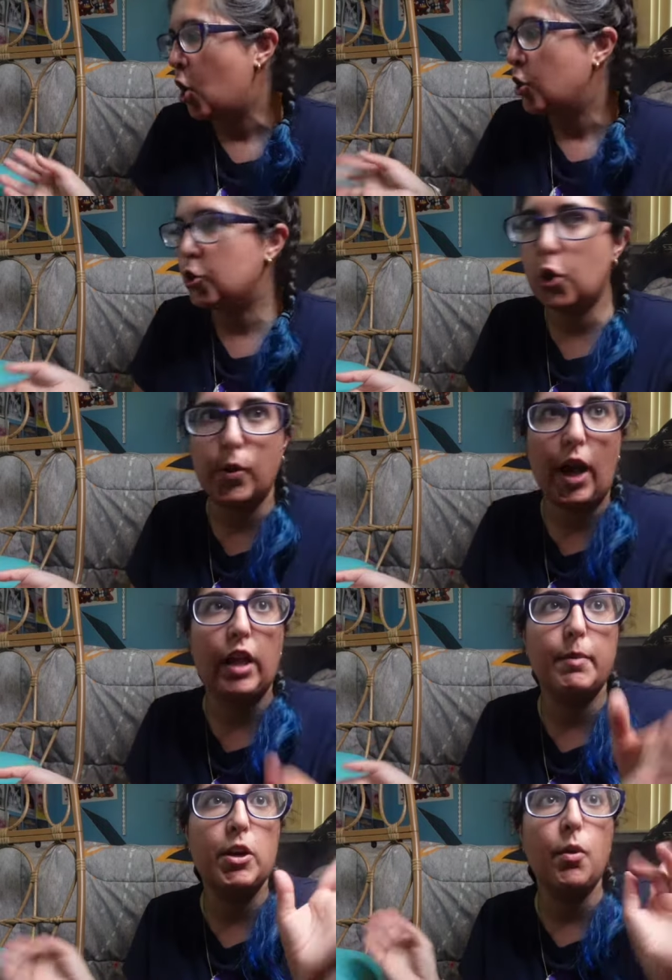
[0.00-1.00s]
So yeah,
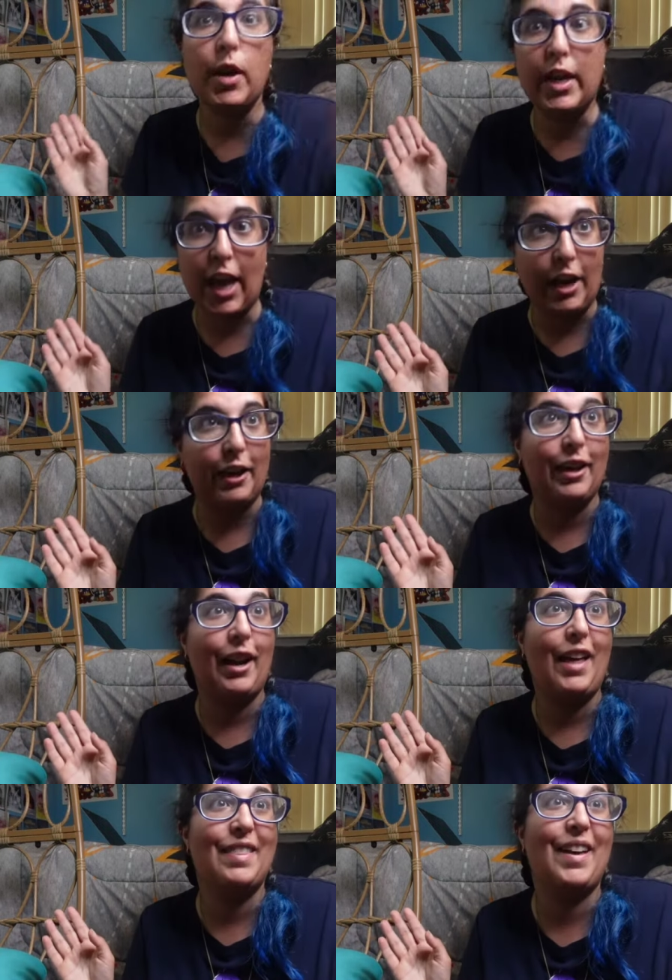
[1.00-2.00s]
let me go get it
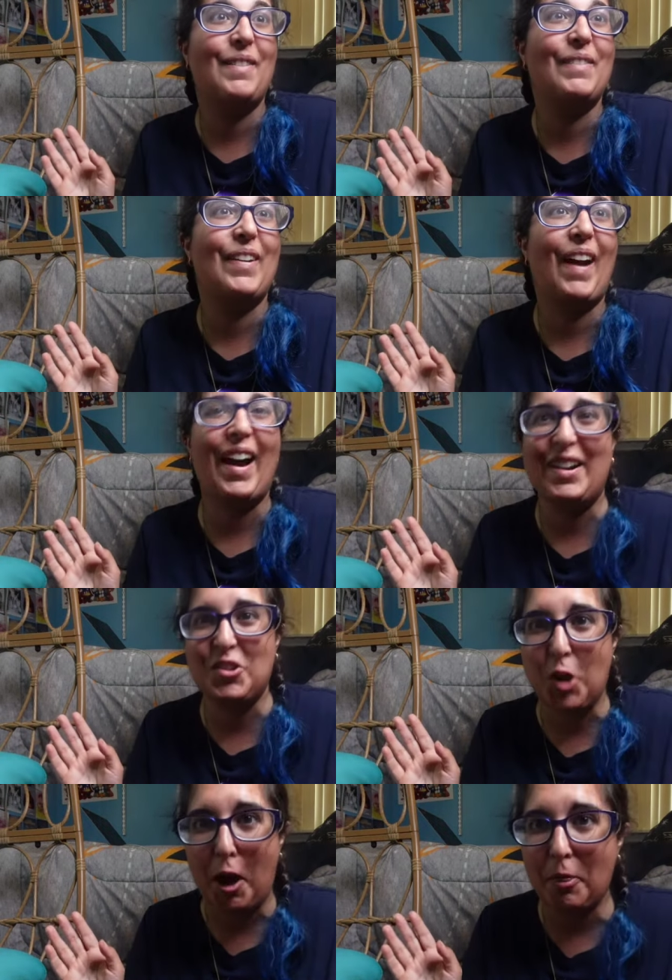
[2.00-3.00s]
and then we'll kind of
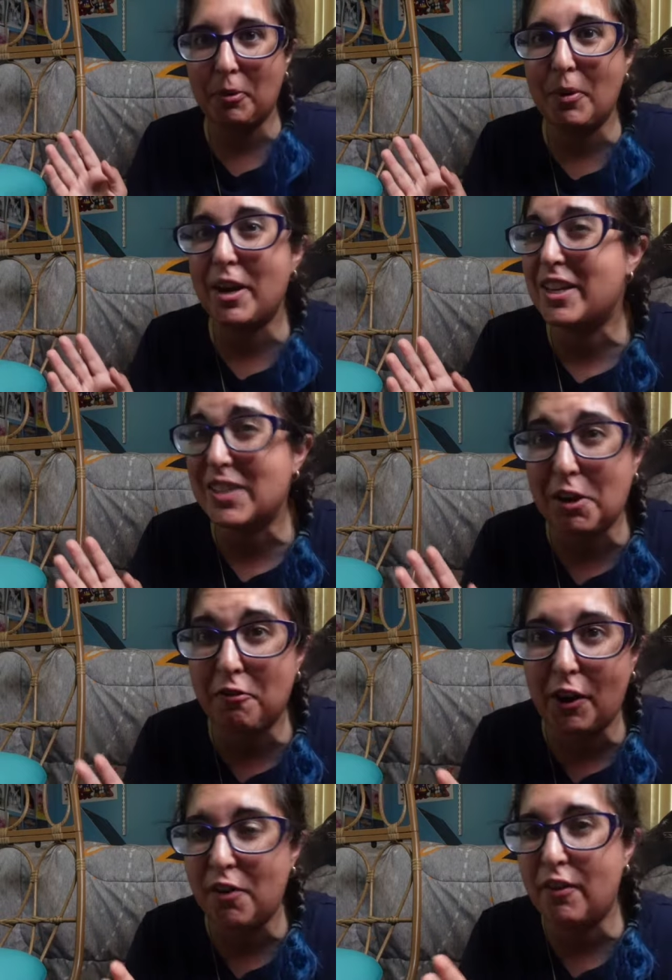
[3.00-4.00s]
chat through it. It's like
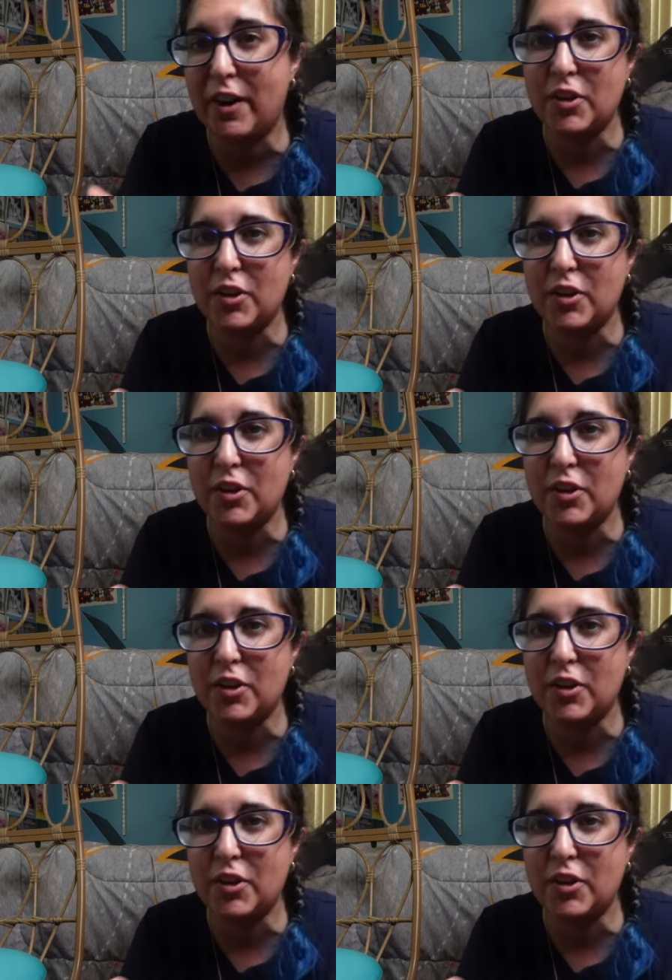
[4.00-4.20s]
very, very